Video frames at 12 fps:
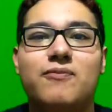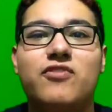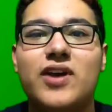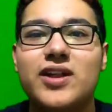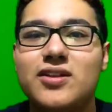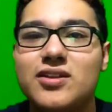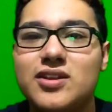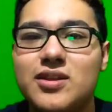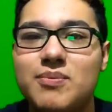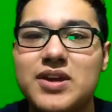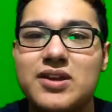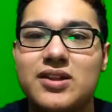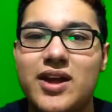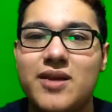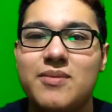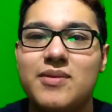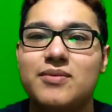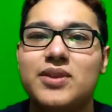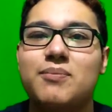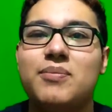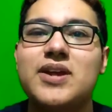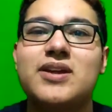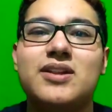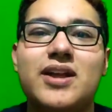finally the big
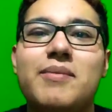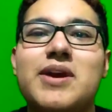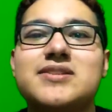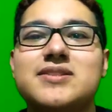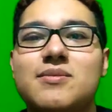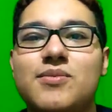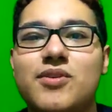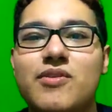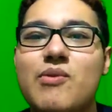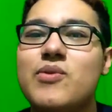climax of the movie,